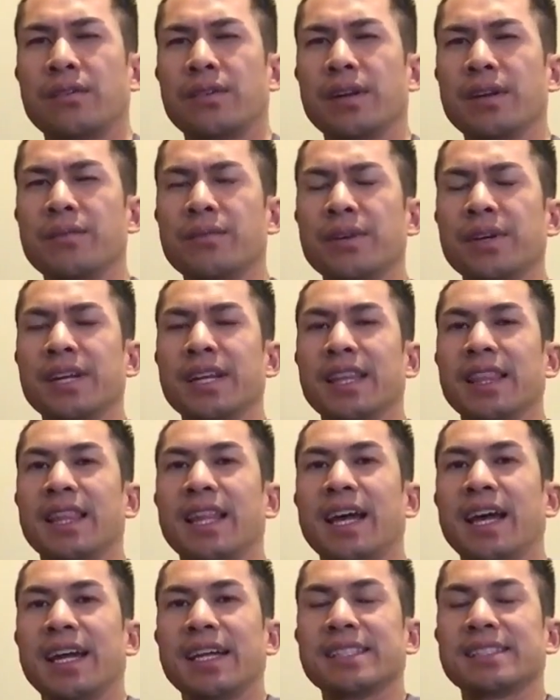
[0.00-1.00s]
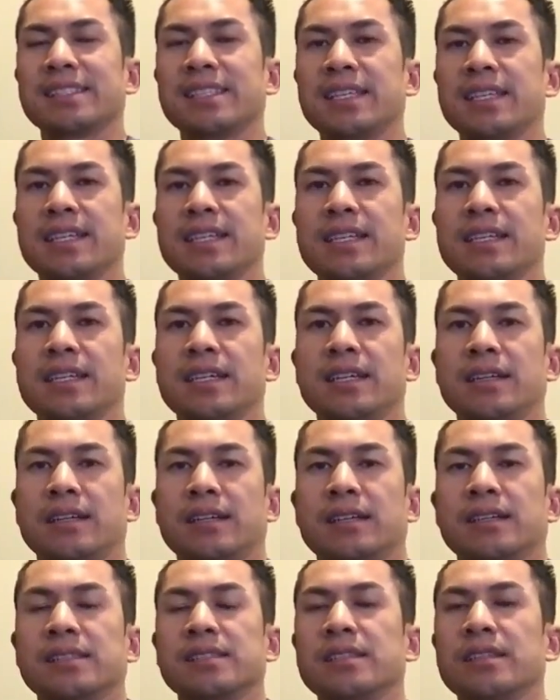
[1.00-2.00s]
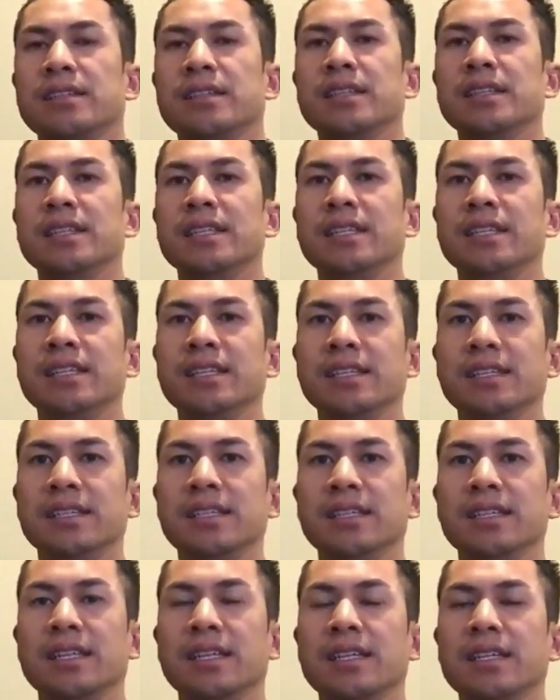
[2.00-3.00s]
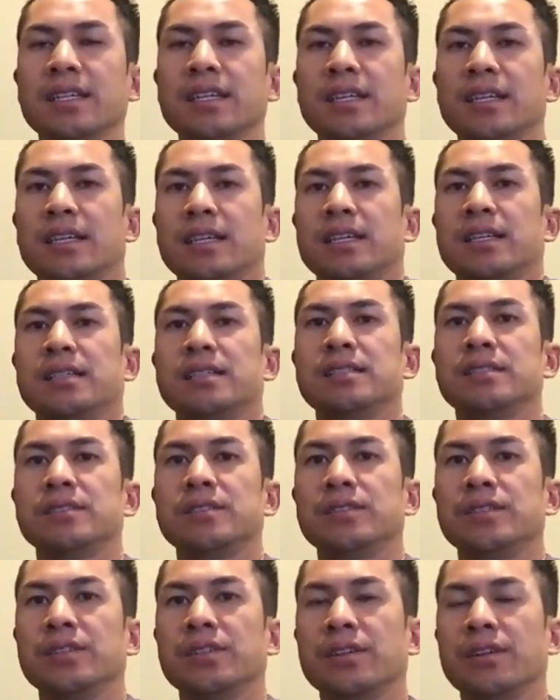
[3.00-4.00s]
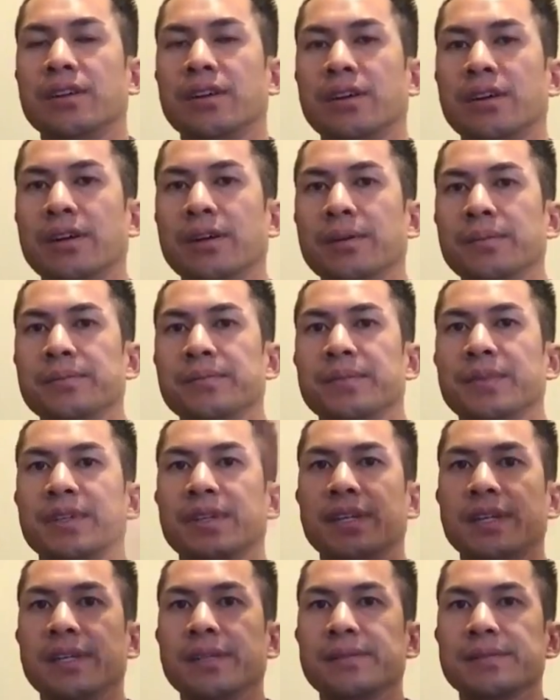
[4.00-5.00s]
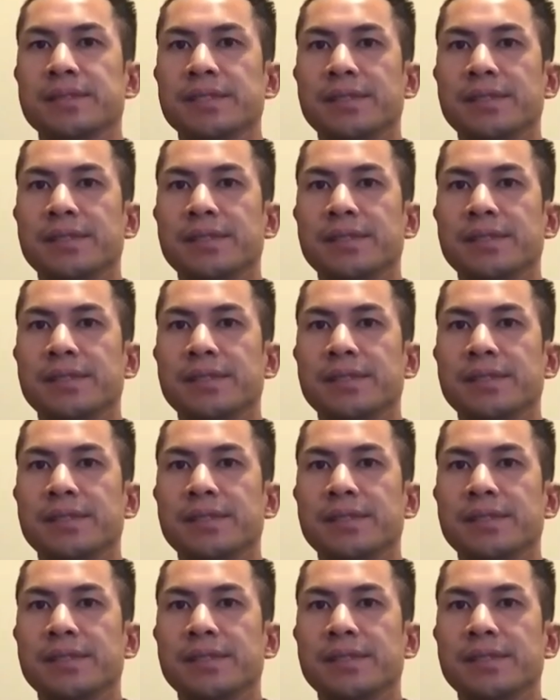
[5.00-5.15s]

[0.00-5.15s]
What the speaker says: right where your lats are starting to lead in to your arm, right?